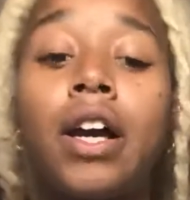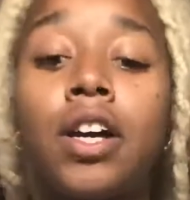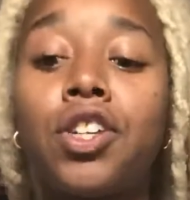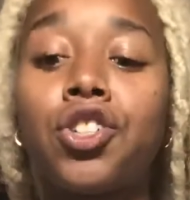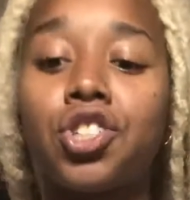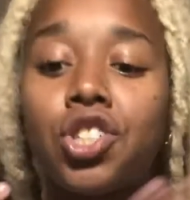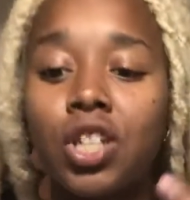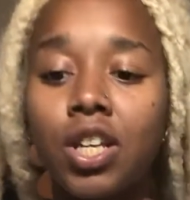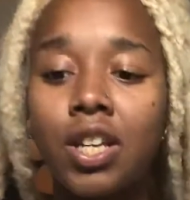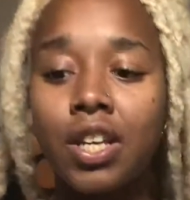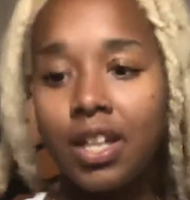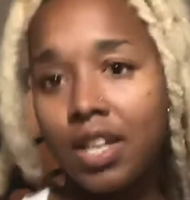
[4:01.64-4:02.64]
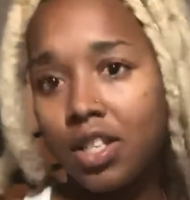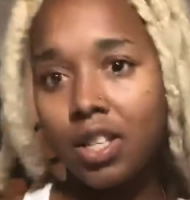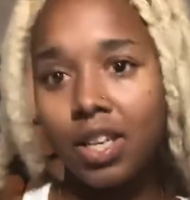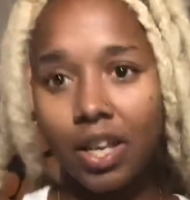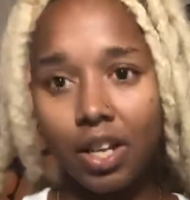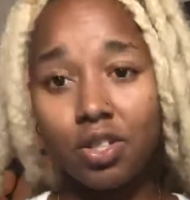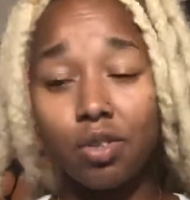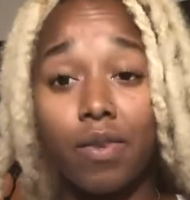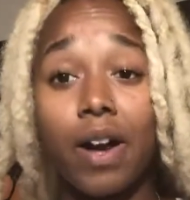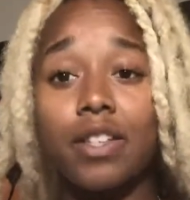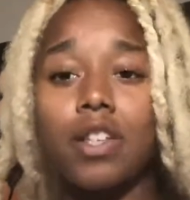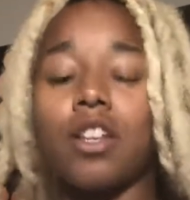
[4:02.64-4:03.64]
she is a Cancer
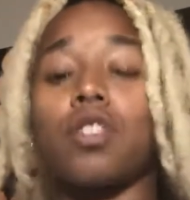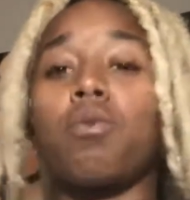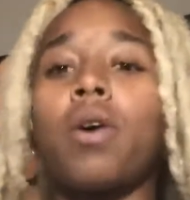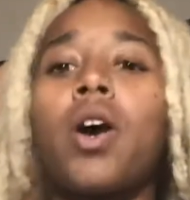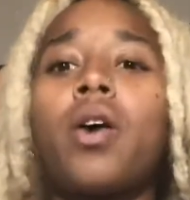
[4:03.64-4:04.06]
rising as well.